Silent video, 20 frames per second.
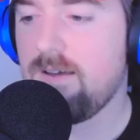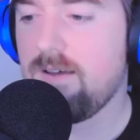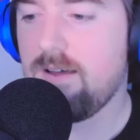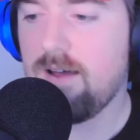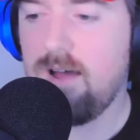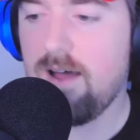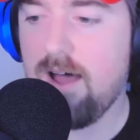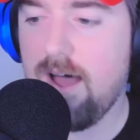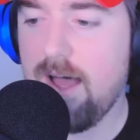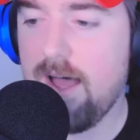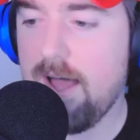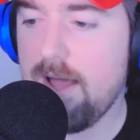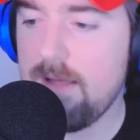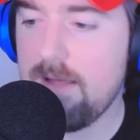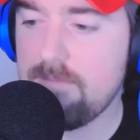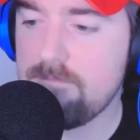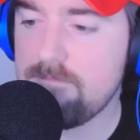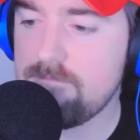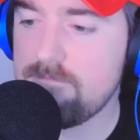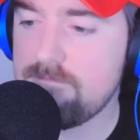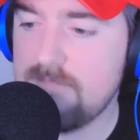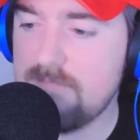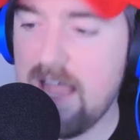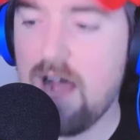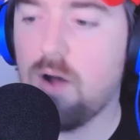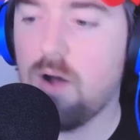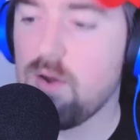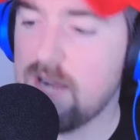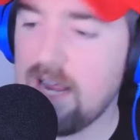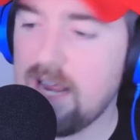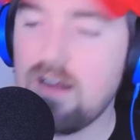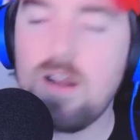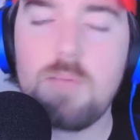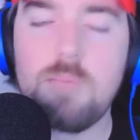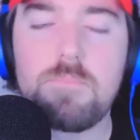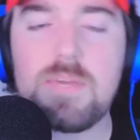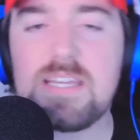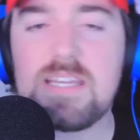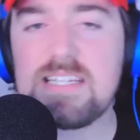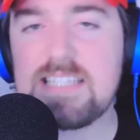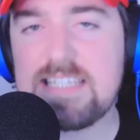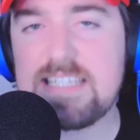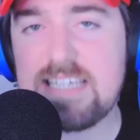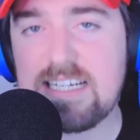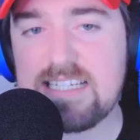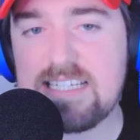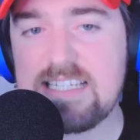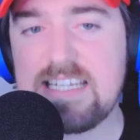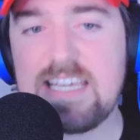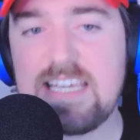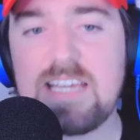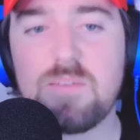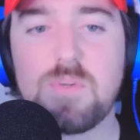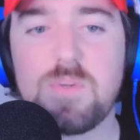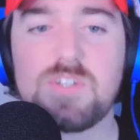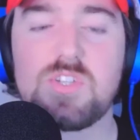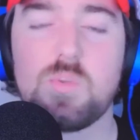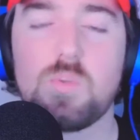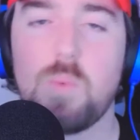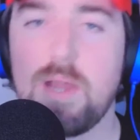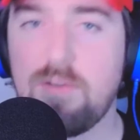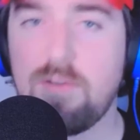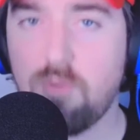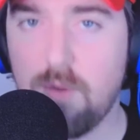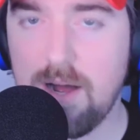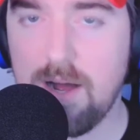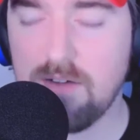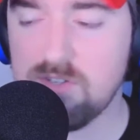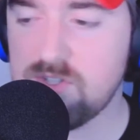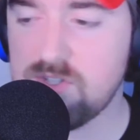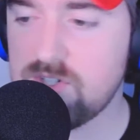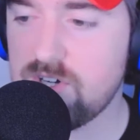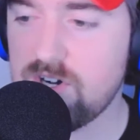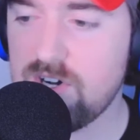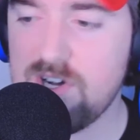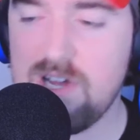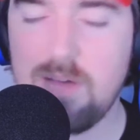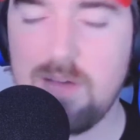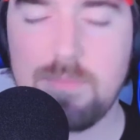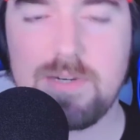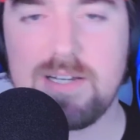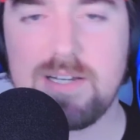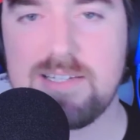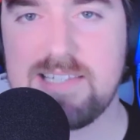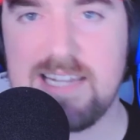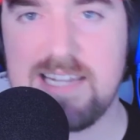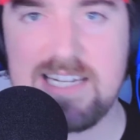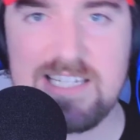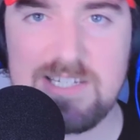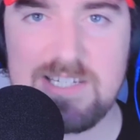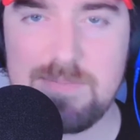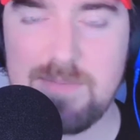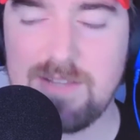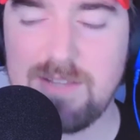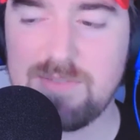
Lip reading: Now, it ended up being 16 once the wave arounds turned up because Zane Smith